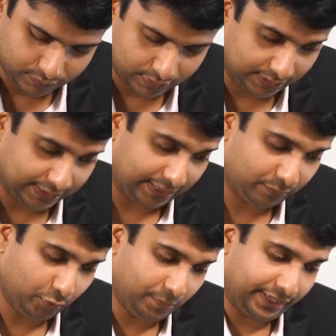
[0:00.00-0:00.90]
and
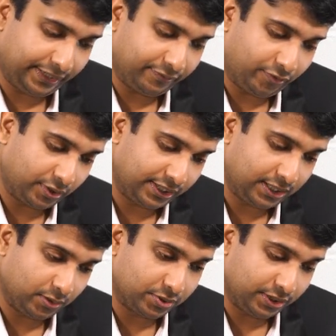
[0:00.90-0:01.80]
that would be
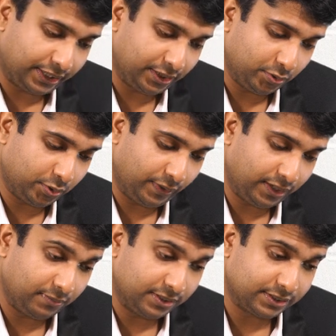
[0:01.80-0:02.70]
40,000 into
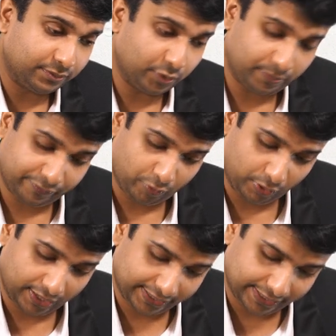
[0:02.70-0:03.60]
12 months, it would be
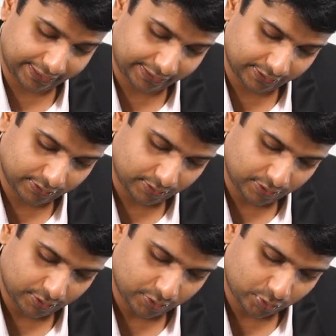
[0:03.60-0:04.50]
4,80,000.
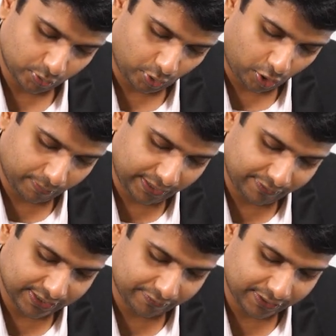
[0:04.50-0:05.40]
So normally
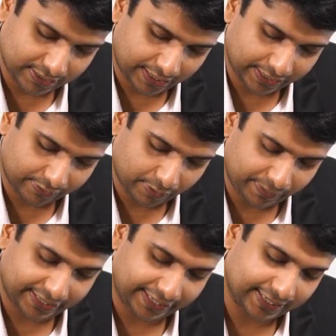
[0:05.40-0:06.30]
whichever is higher will
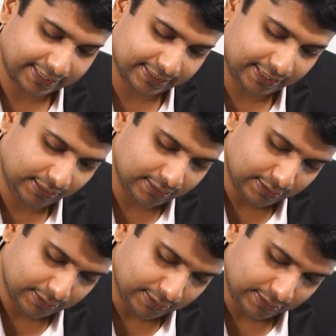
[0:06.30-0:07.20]
be taken as the
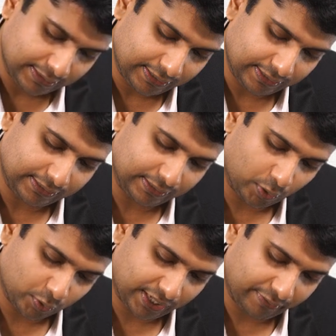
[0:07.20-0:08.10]

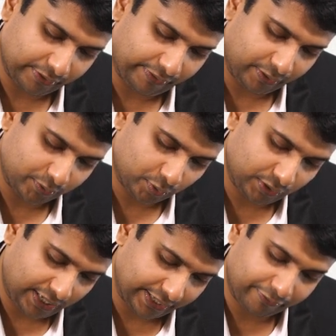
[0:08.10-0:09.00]
gross annual value. So
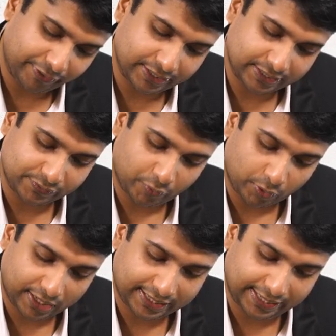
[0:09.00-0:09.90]
the higher figure is
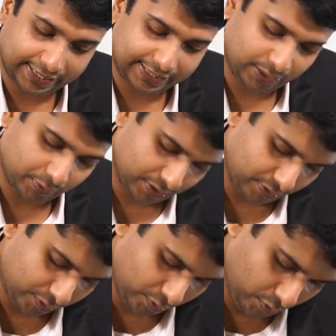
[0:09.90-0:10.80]
4,80,000.
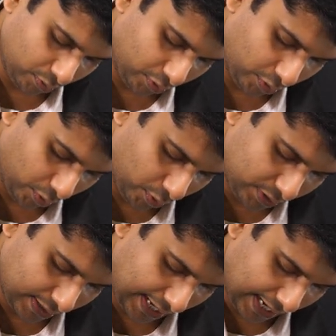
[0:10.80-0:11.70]
So
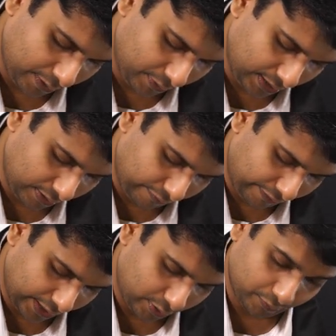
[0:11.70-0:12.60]
gross annual
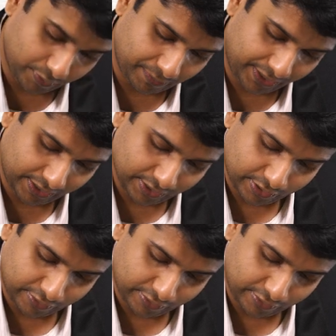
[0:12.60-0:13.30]
value would be